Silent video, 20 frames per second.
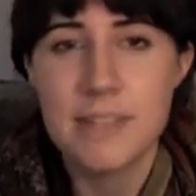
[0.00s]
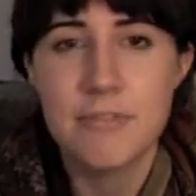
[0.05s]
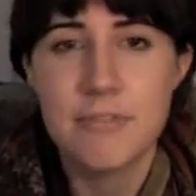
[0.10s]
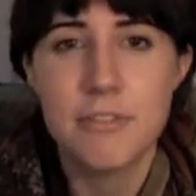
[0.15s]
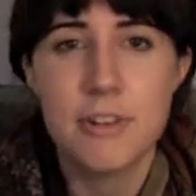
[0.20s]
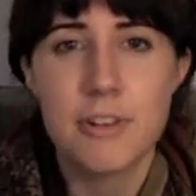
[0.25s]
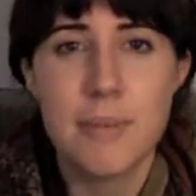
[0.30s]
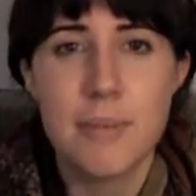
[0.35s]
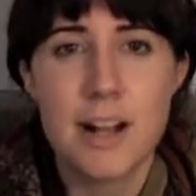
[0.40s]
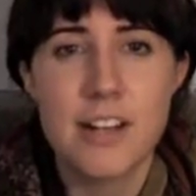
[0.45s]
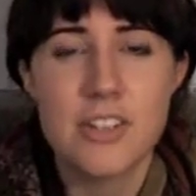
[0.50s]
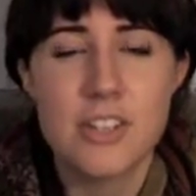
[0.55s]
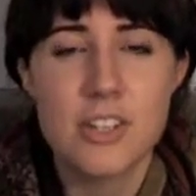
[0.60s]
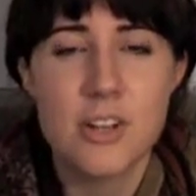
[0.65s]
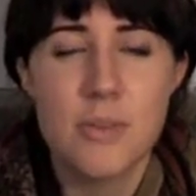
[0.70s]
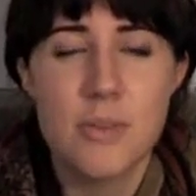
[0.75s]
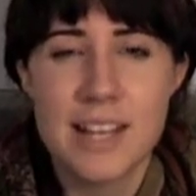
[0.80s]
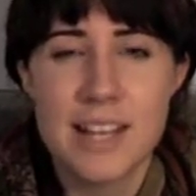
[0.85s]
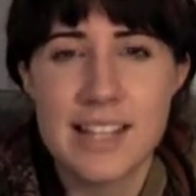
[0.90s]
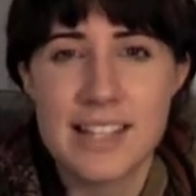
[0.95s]
Fremont's
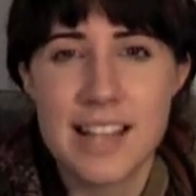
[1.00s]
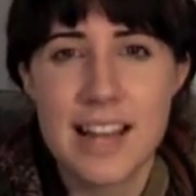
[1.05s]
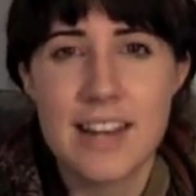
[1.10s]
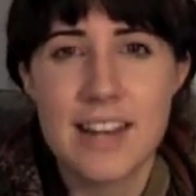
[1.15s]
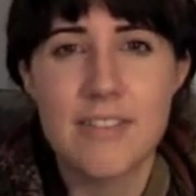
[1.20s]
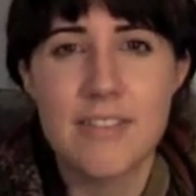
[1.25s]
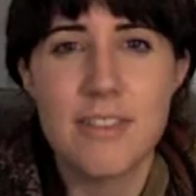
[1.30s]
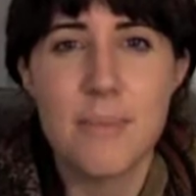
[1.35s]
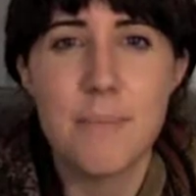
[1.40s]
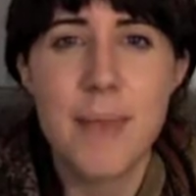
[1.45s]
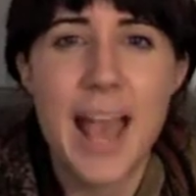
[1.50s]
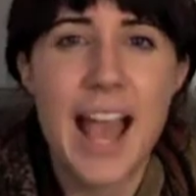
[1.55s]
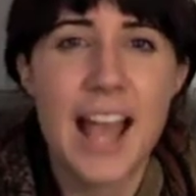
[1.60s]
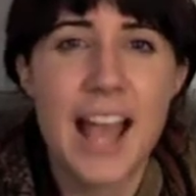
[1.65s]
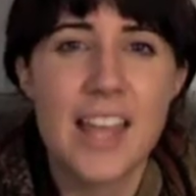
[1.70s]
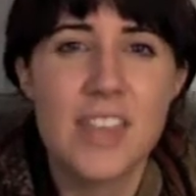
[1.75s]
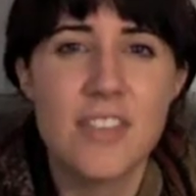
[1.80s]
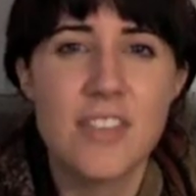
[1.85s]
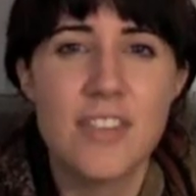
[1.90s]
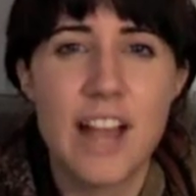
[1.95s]
known as kind of the
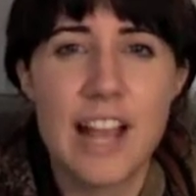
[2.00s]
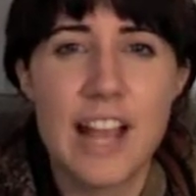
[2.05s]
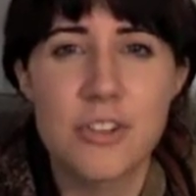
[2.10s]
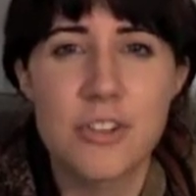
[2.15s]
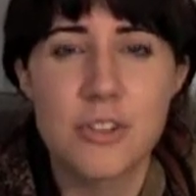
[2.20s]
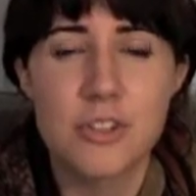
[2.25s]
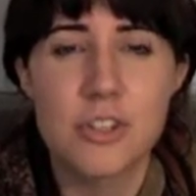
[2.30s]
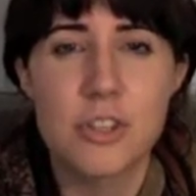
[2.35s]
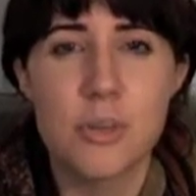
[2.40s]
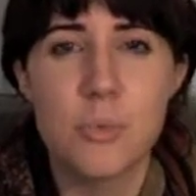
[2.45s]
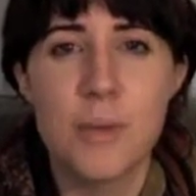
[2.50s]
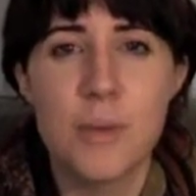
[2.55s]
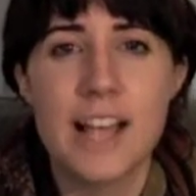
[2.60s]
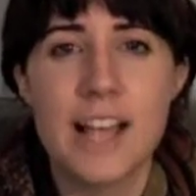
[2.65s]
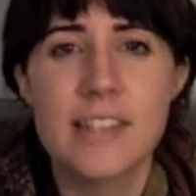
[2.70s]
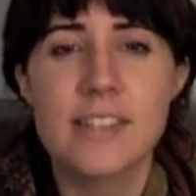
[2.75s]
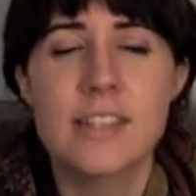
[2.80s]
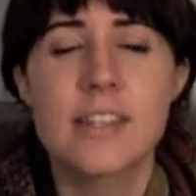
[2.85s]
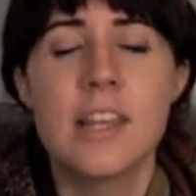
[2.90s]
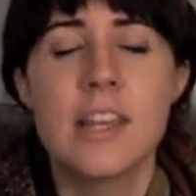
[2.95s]
pathfinder to the
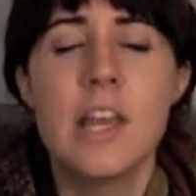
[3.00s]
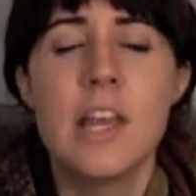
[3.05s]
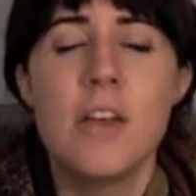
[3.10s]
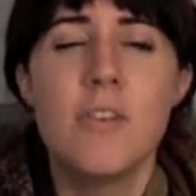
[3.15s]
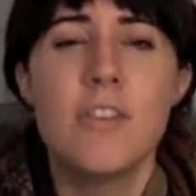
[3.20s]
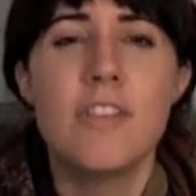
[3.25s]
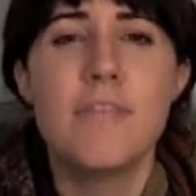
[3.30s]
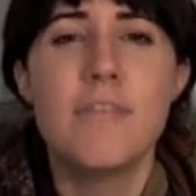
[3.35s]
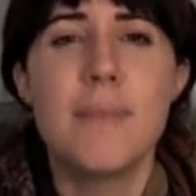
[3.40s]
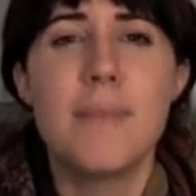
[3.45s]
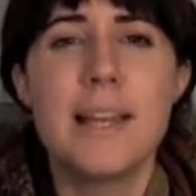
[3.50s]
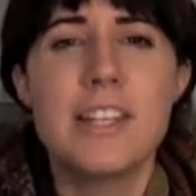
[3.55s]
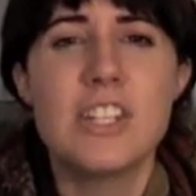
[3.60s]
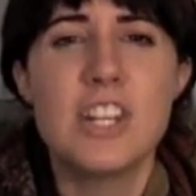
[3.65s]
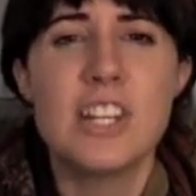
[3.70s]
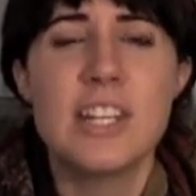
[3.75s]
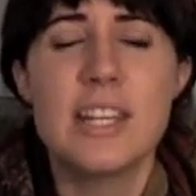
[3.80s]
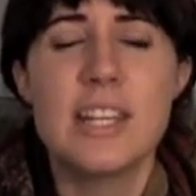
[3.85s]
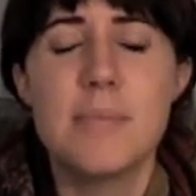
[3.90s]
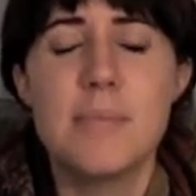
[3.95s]
West. We've
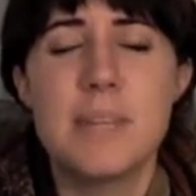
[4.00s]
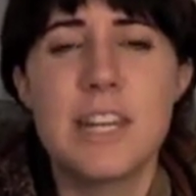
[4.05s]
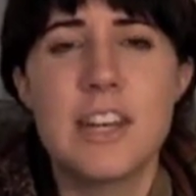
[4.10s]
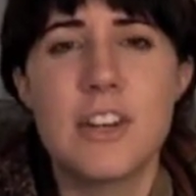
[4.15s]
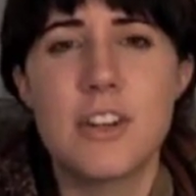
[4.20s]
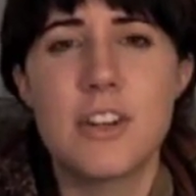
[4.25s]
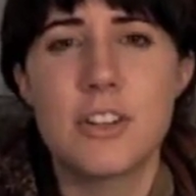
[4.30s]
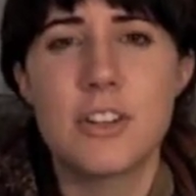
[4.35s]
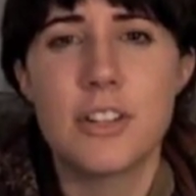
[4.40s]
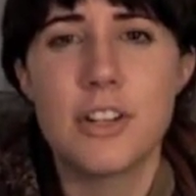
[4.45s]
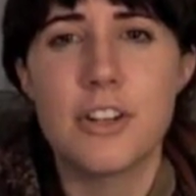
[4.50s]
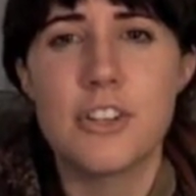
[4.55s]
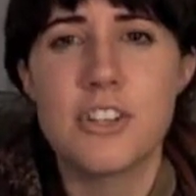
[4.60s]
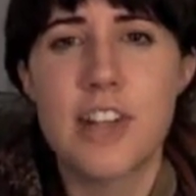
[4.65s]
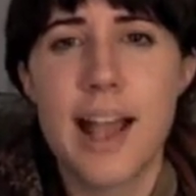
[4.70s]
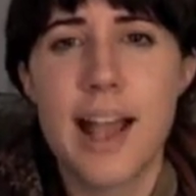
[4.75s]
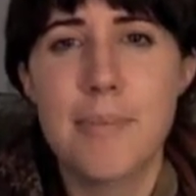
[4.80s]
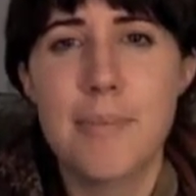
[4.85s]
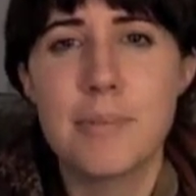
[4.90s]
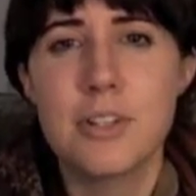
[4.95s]
mentioned him in an earlier
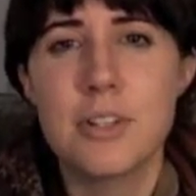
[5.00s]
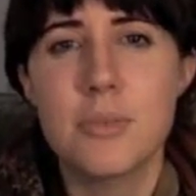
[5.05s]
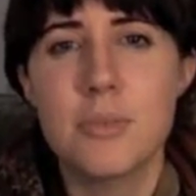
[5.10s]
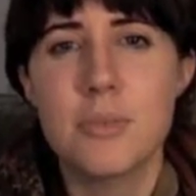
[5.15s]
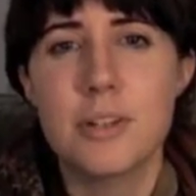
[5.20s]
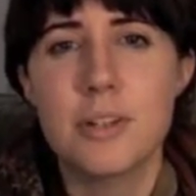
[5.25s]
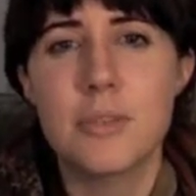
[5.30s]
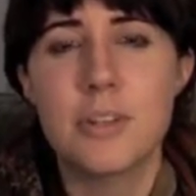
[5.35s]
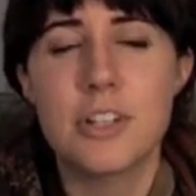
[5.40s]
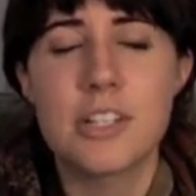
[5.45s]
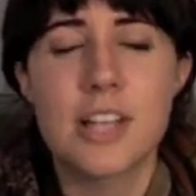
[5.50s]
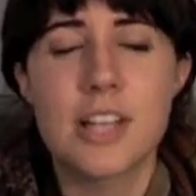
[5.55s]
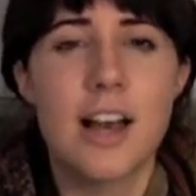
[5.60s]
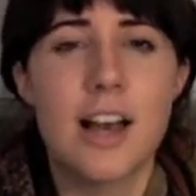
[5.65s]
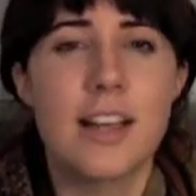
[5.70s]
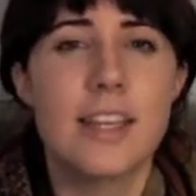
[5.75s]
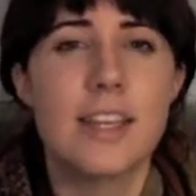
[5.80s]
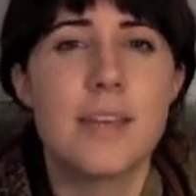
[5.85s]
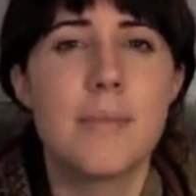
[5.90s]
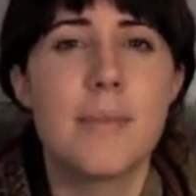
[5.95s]
chapter when we were
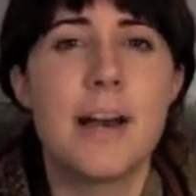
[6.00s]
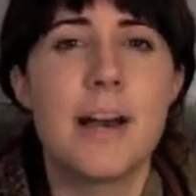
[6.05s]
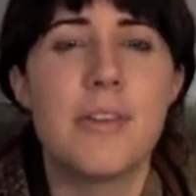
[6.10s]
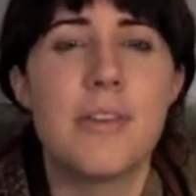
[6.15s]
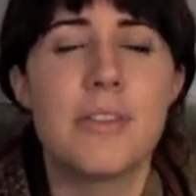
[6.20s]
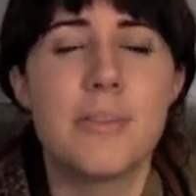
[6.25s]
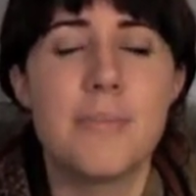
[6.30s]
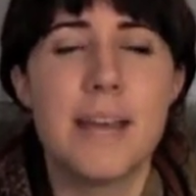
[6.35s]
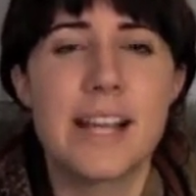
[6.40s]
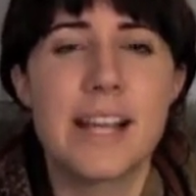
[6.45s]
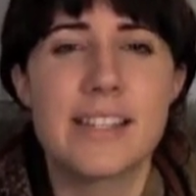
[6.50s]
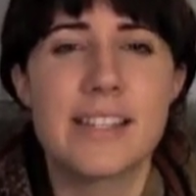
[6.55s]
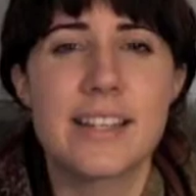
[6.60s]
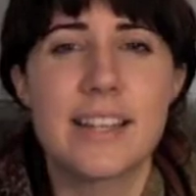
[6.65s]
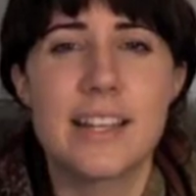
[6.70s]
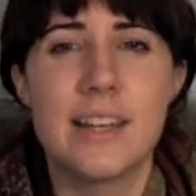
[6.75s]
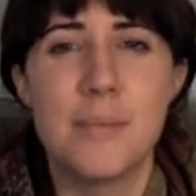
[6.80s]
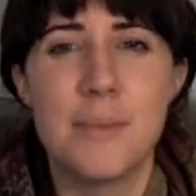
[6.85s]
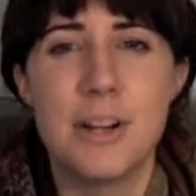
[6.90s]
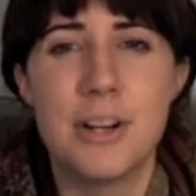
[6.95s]
talking about the
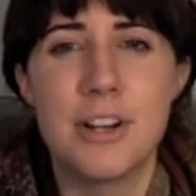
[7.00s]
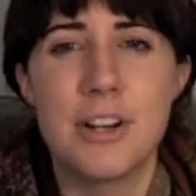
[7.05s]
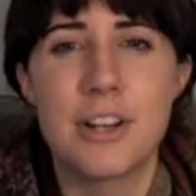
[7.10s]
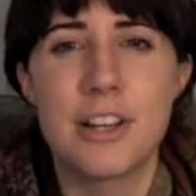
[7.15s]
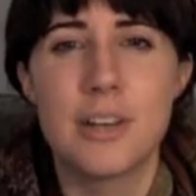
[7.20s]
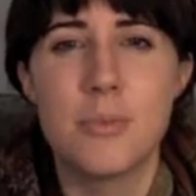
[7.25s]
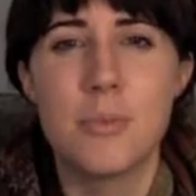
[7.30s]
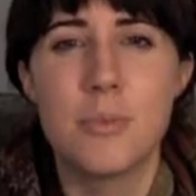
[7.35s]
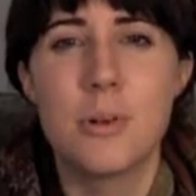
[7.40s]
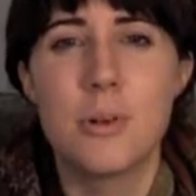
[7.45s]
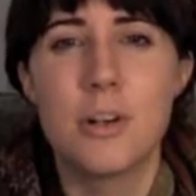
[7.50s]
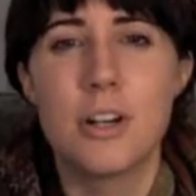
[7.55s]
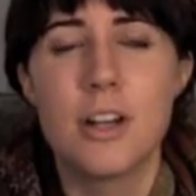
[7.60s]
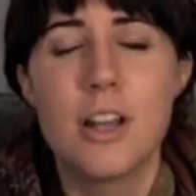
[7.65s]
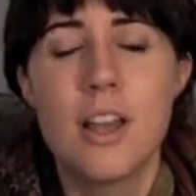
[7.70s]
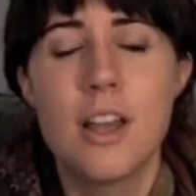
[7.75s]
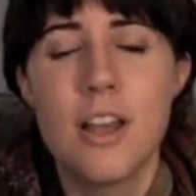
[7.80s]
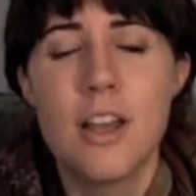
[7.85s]
Mexican-American War.